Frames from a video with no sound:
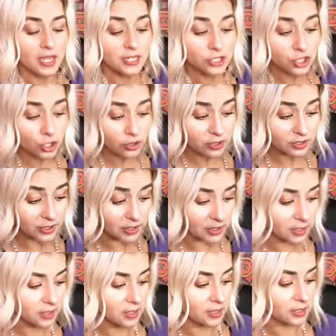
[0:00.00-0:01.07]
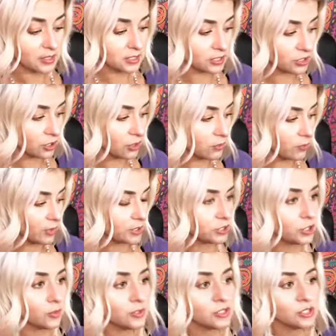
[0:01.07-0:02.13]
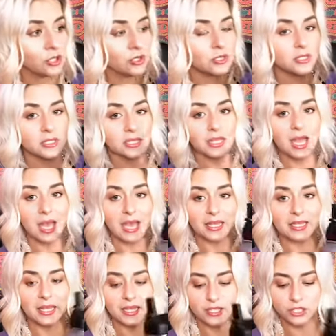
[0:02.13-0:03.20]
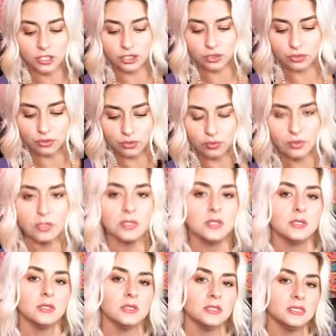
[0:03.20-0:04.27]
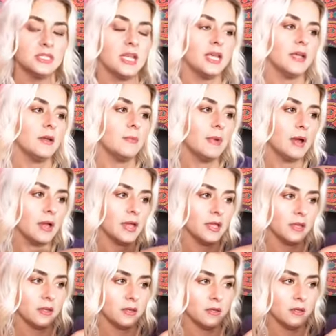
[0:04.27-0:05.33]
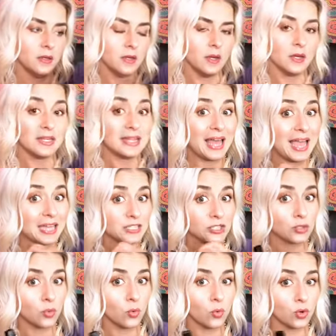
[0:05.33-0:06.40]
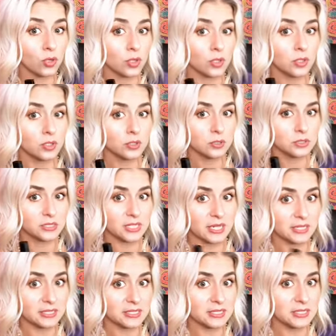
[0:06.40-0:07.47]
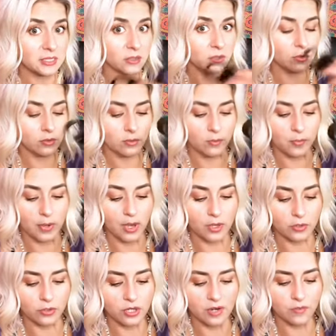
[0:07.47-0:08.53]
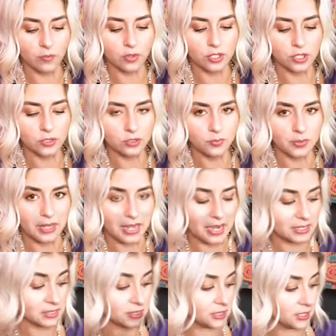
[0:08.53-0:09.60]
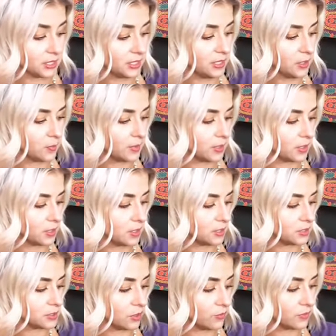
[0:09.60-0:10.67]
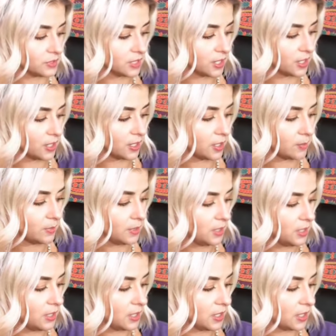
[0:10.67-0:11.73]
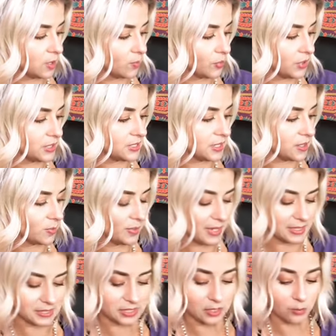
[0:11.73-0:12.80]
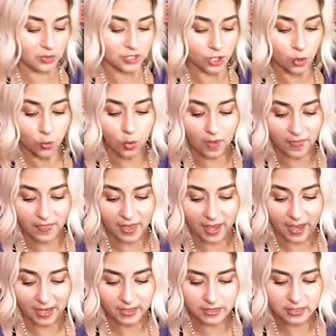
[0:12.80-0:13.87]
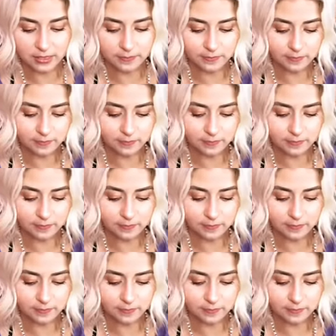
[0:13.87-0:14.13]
internally, this is a good one. So internally, I like to take my glass or stainless steel bottle. You never want to use plastic because over time it can break down the plastic and we don't want that.